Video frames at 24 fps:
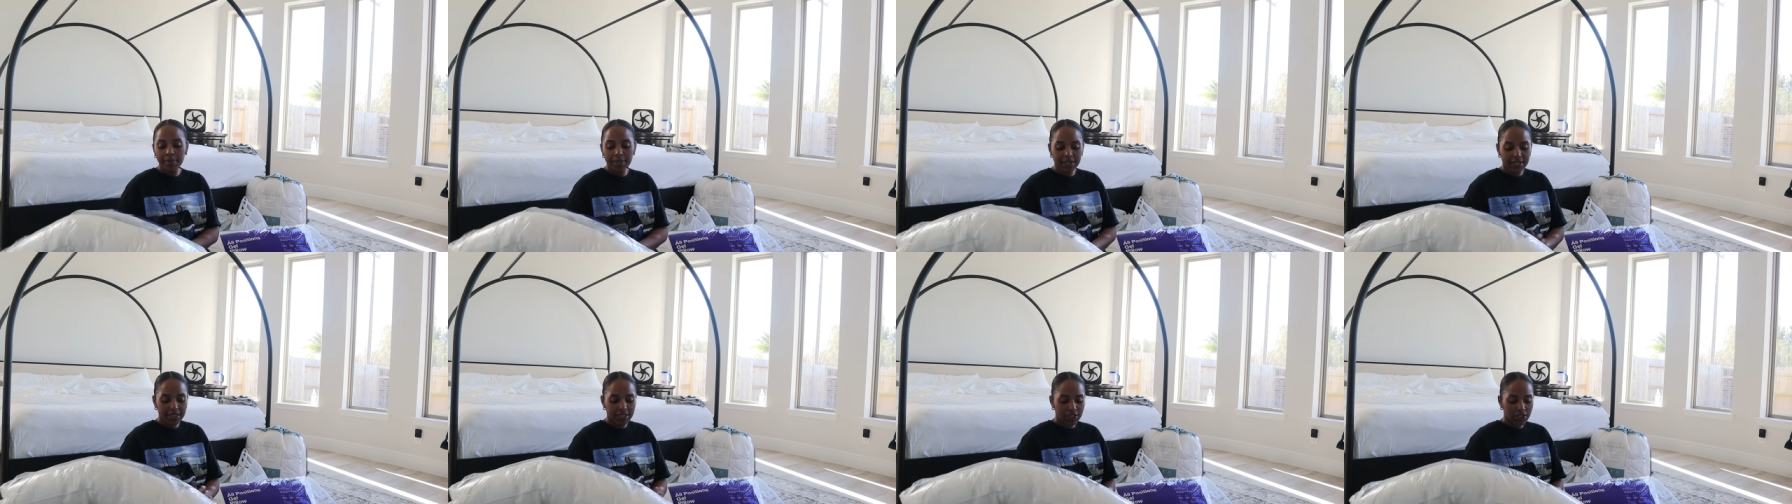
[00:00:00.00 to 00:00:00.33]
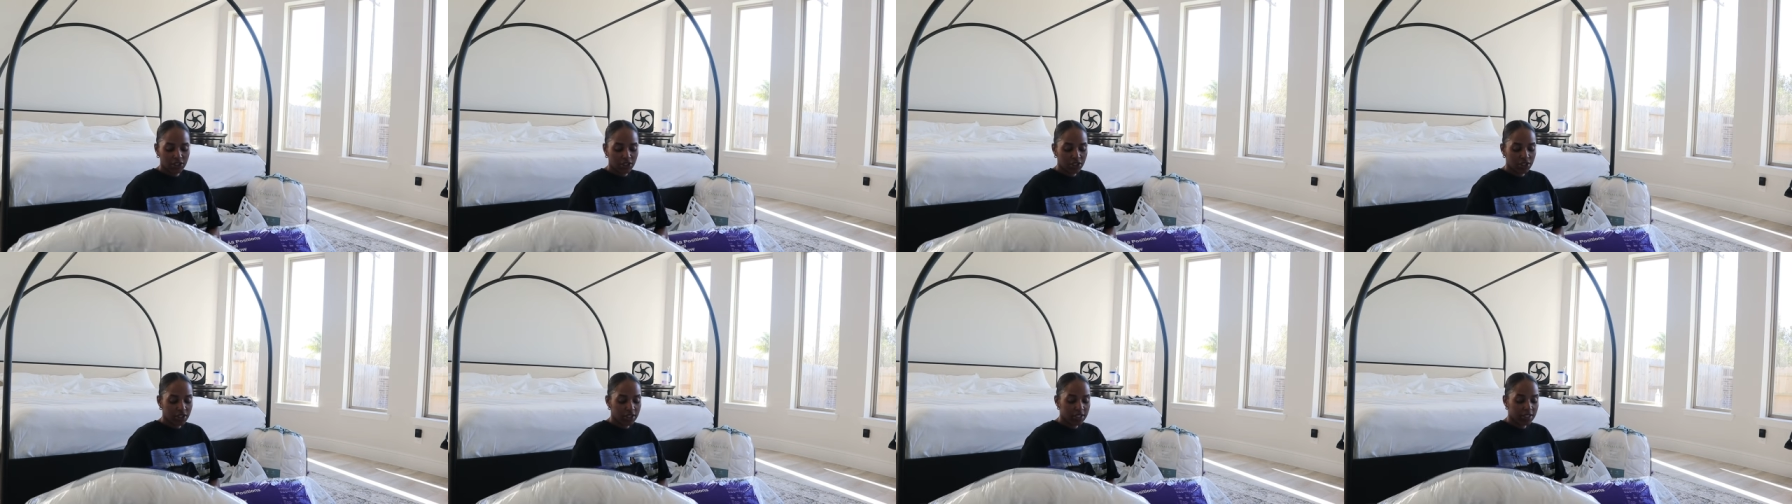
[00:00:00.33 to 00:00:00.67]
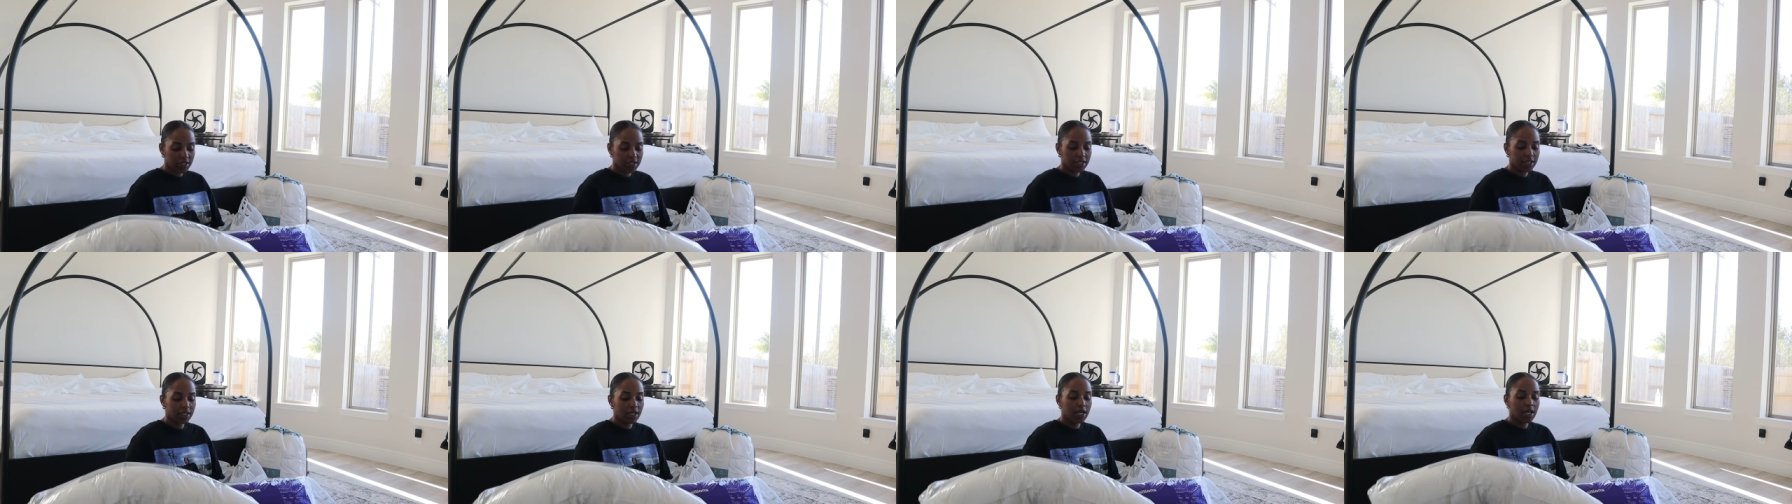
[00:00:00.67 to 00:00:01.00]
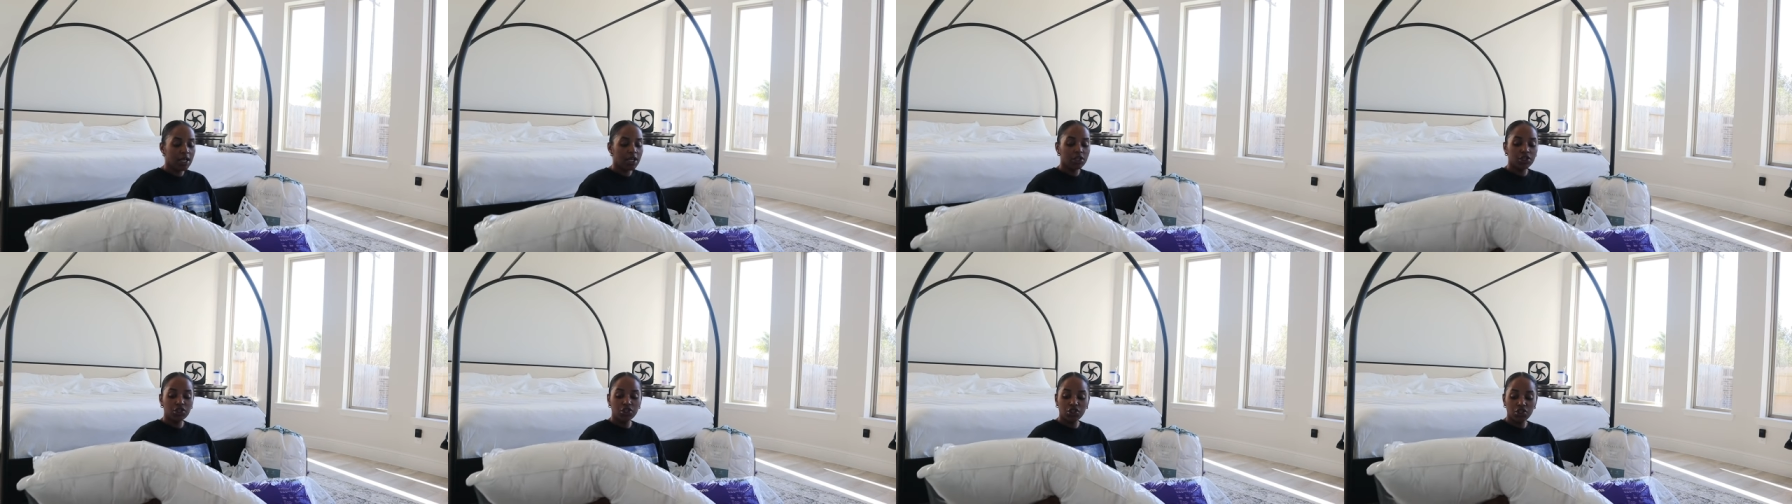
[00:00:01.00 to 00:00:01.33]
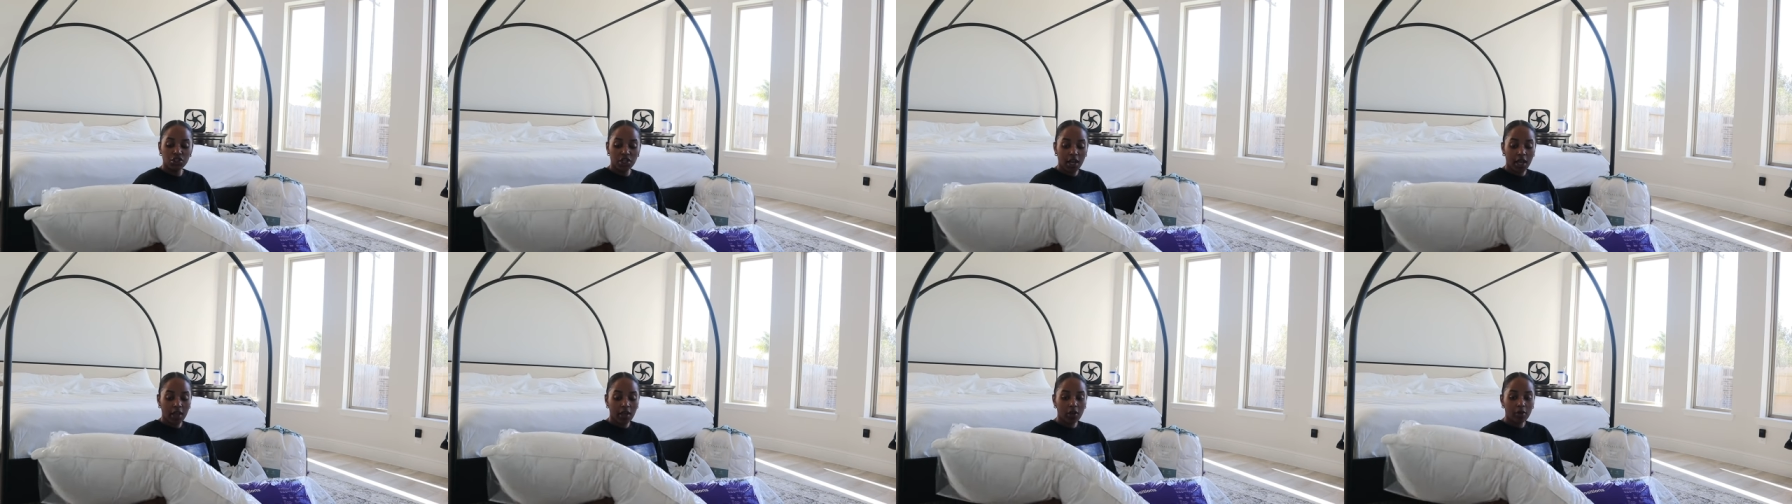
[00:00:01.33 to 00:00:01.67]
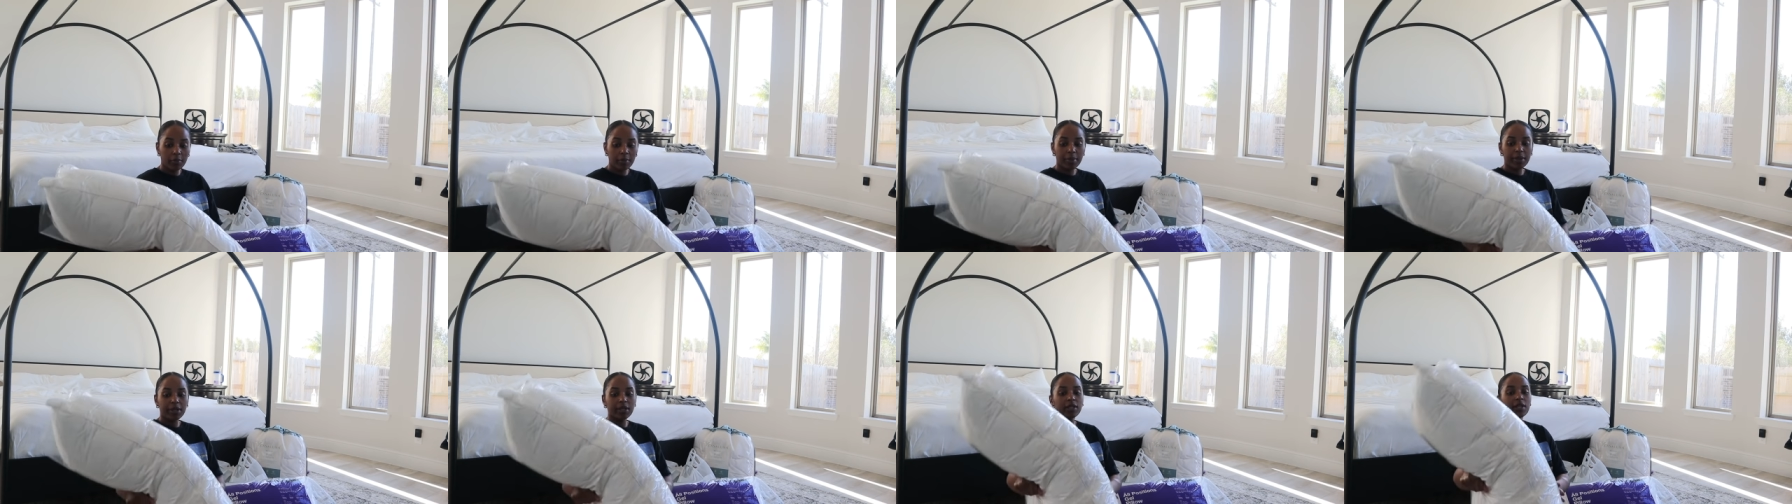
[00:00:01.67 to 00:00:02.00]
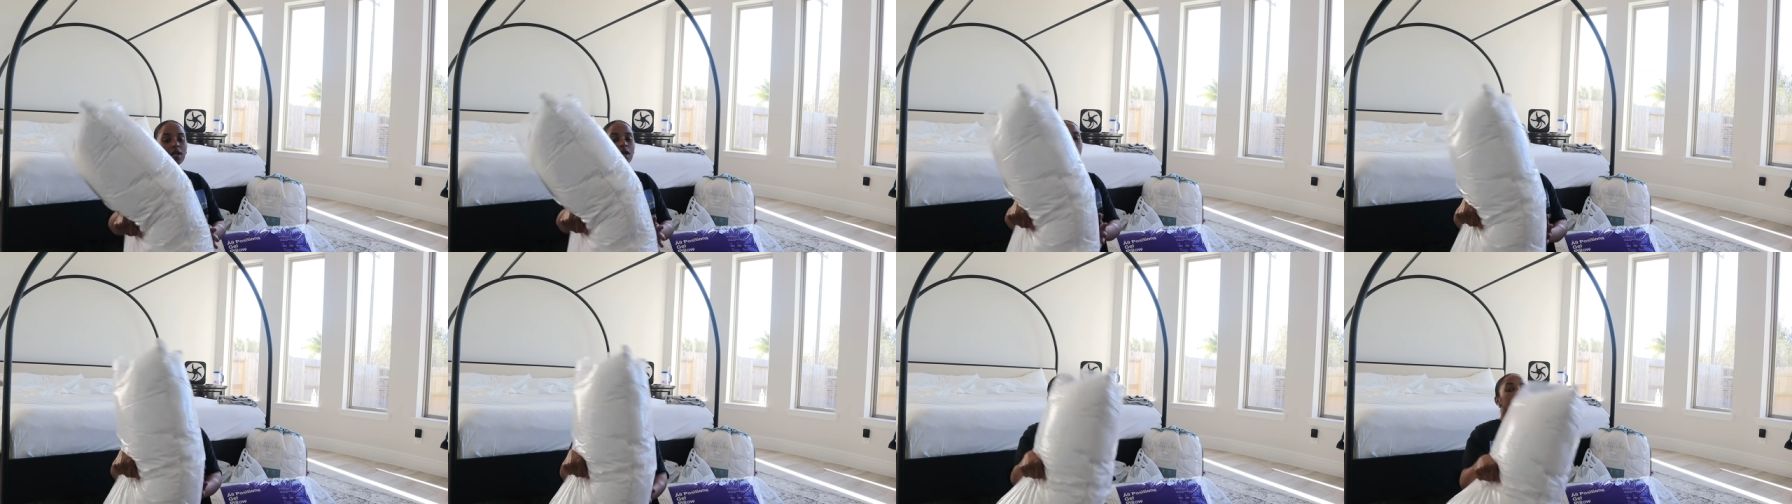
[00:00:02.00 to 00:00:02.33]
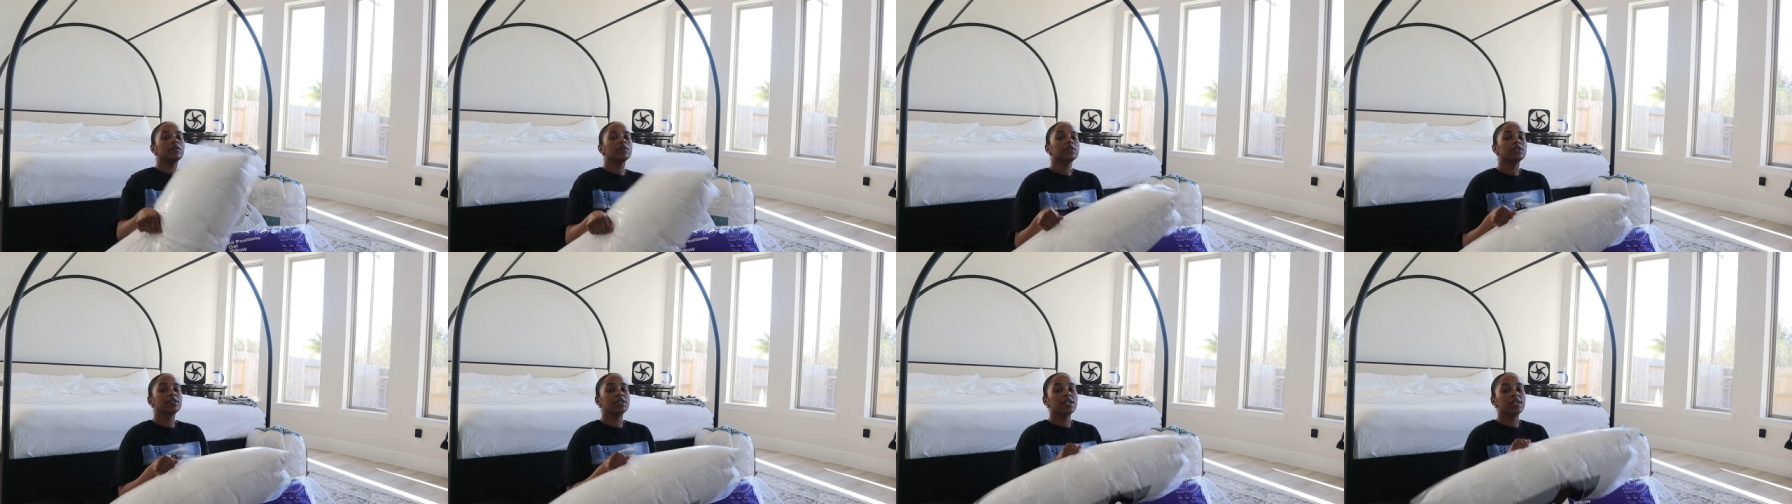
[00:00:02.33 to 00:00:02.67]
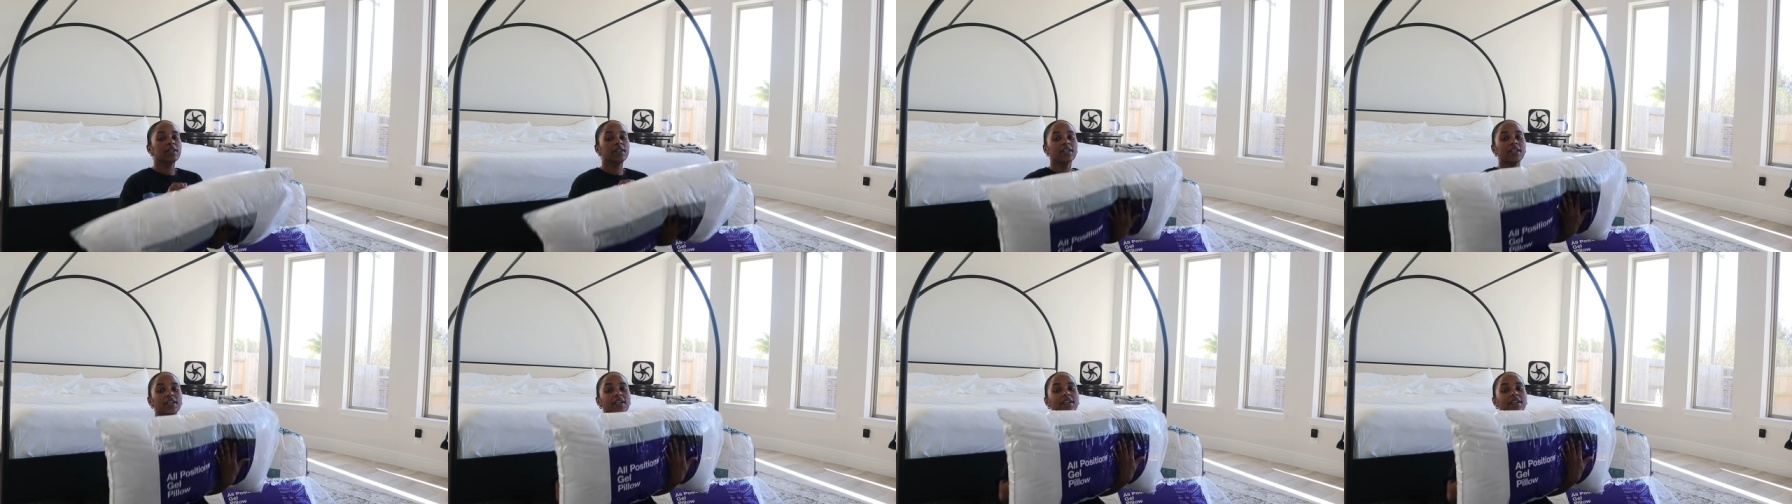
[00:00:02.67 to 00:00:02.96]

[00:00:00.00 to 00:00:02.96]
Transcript: positions gel pillows in